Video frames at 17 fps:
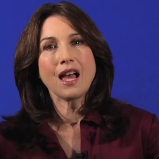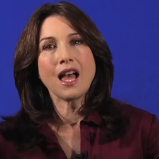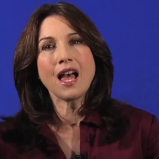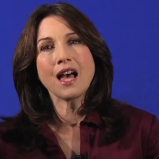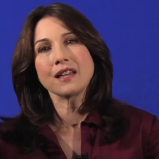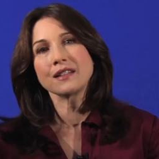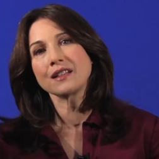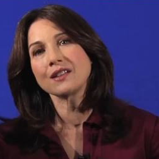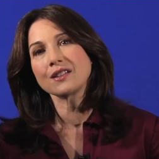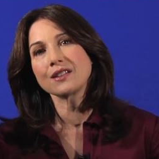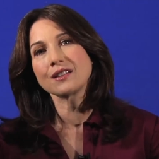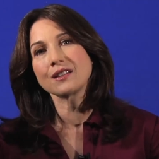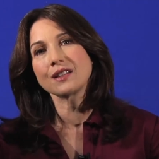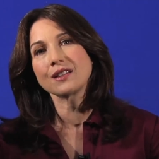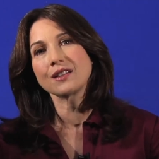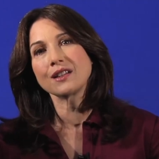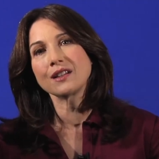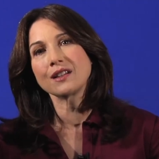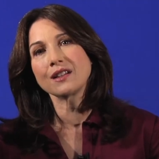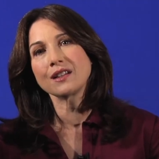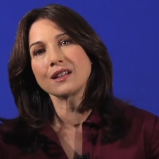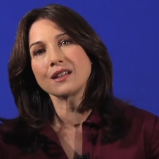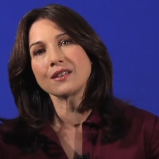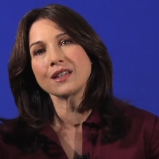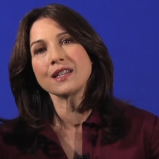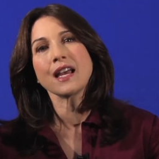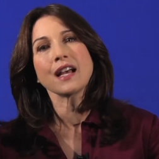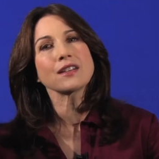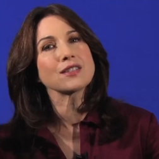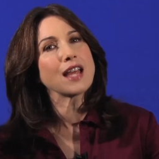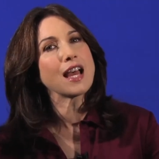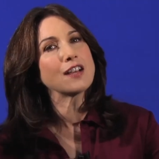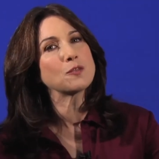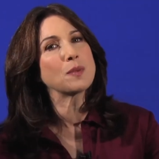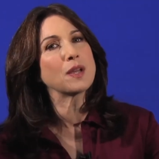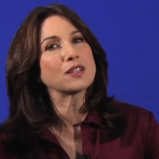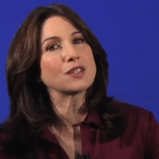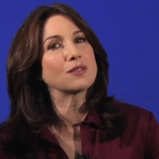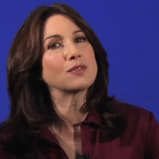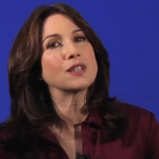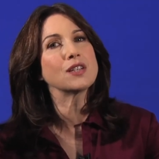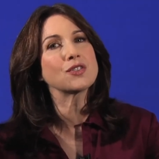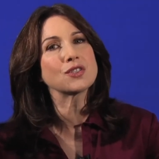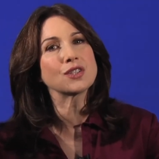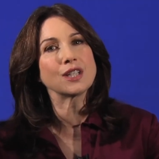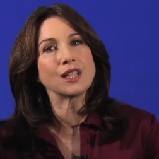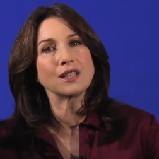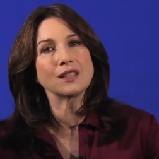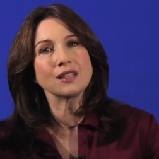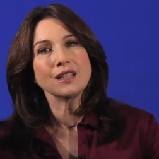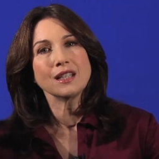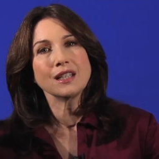And the next aspect of listening